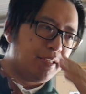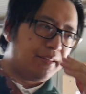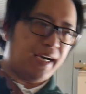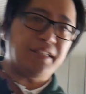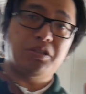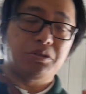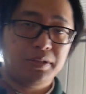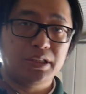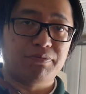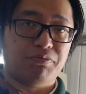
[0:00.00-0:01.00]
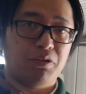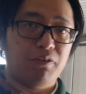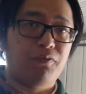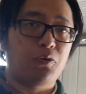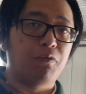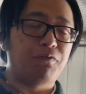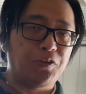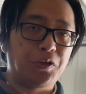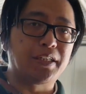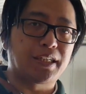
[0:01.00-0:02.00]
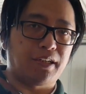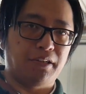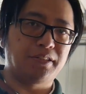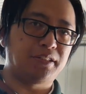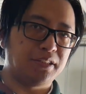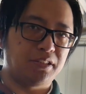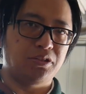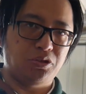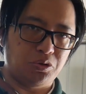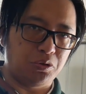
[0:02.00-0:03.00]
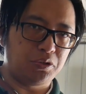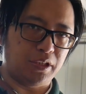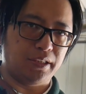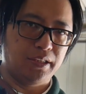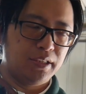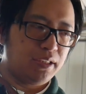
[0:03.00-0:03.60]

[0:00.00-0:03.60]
That's useful for very close distance shooting.